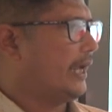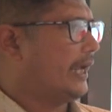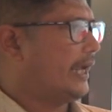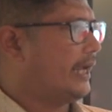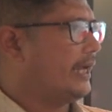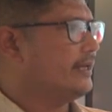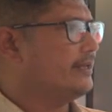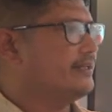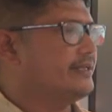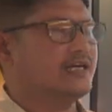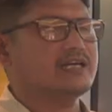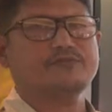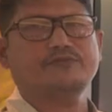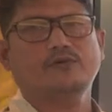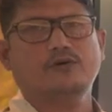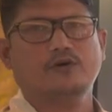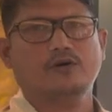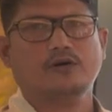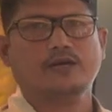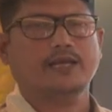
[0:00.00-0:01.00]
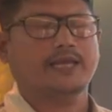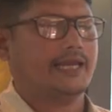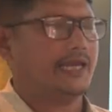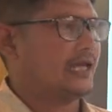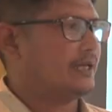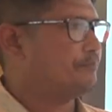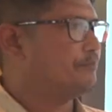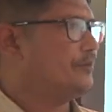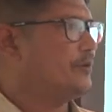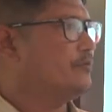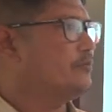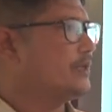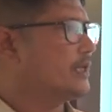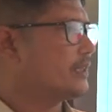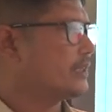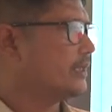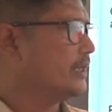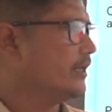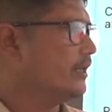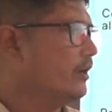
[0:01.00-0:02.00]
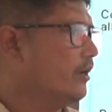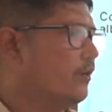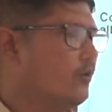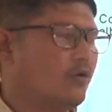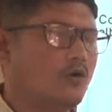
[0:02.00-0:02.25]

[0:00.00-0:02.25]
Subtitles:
and therefore at puberty